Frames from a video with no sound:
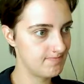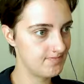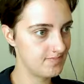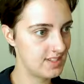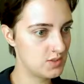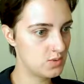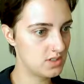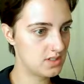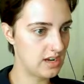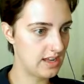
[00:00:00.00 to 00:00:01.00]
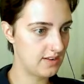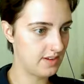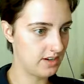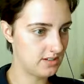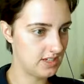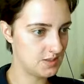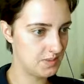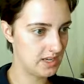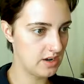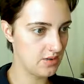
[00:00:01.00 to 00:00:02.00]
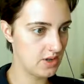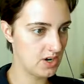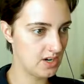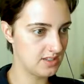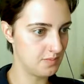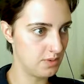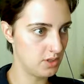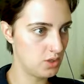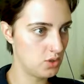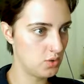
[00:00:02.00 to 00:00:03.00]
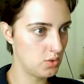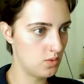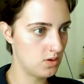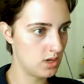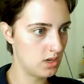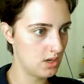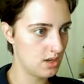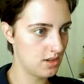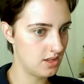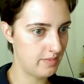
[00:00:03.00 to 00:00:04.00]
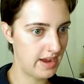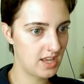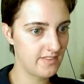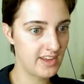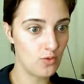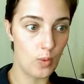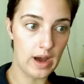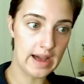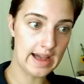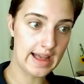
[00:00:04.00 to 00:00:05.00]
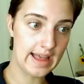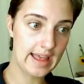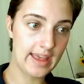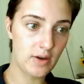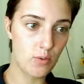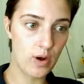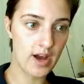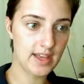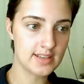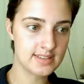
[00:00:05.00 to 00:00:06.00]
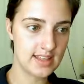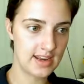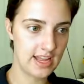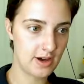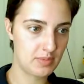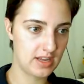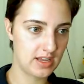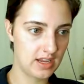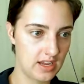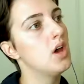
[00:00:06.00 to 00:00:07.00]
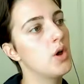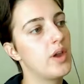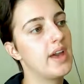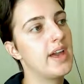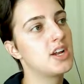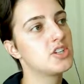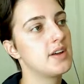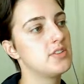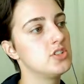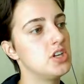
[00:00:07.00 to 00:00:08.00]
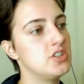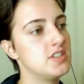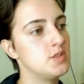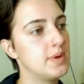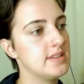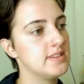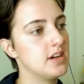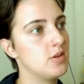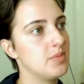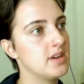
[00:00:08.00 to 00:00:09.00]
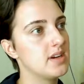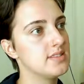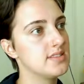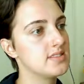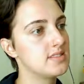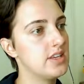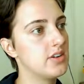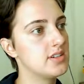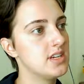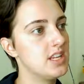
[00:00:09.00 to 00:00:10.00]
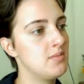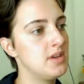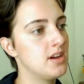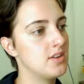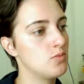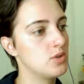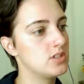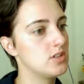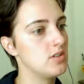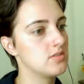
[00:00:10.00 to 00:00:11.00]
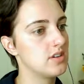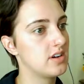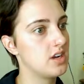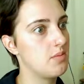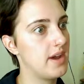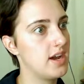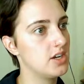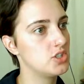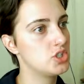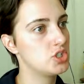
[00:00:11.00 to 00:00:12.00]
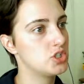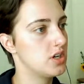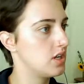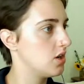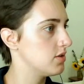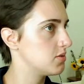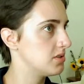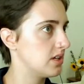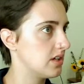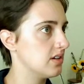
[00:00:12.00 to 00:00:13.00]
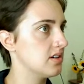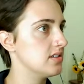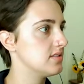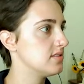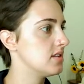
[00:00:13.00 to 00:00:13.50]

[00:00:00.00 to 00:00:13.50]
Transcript: This one kind of irritates me how there is blue on the back of it. Why? Why is that happening? Okay, I actually have to change these beds out because it's irritating me how the wood tones aren't gonna match. I know, it's ridiculous.